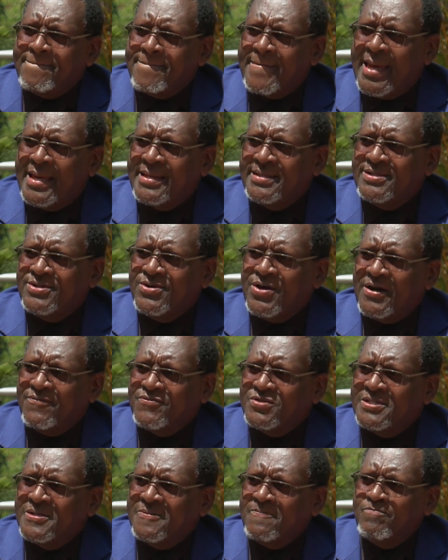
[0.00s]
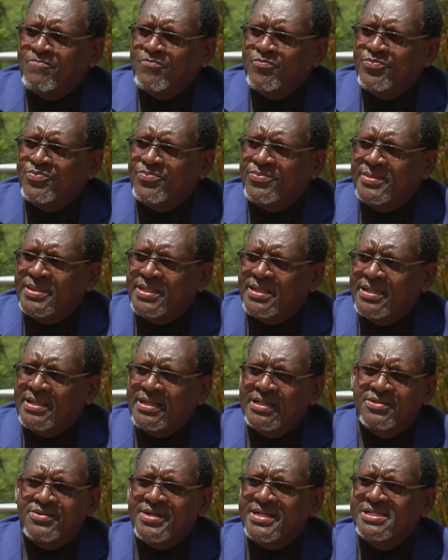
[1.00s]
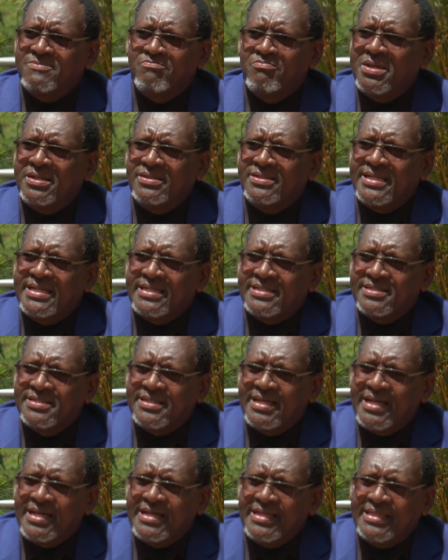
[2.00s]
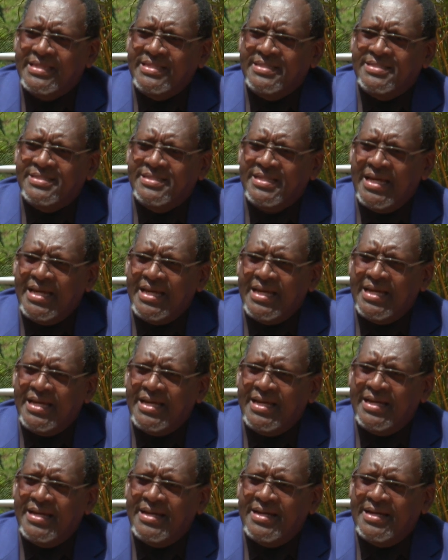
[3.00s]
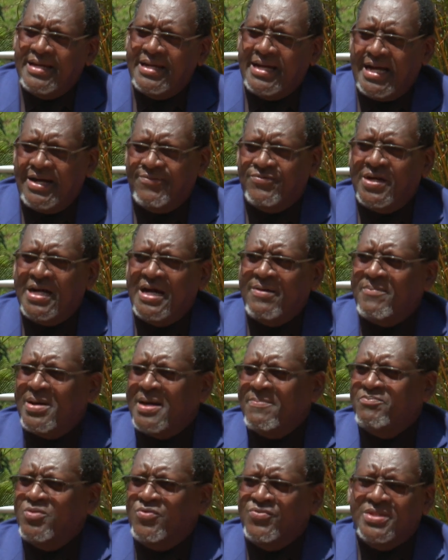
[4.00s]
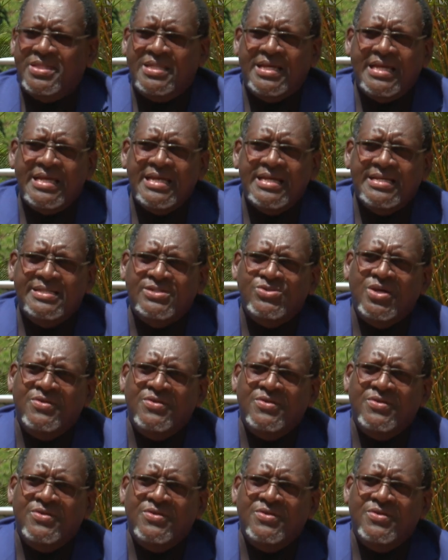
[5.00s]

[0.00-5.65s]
And you have some great buildings there that have come up over the years.